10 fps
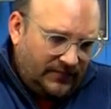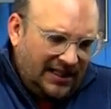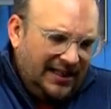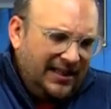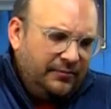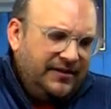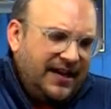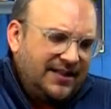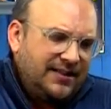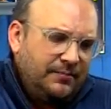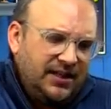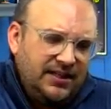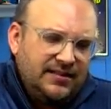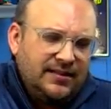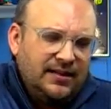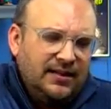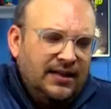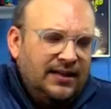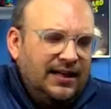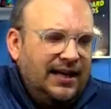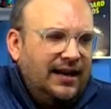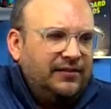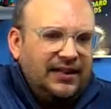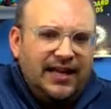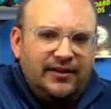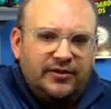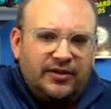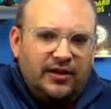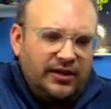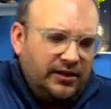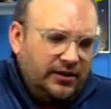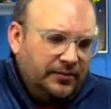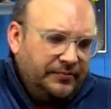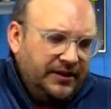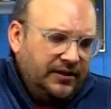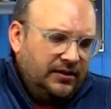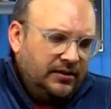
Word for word: And then we've got some of these that have letters on them and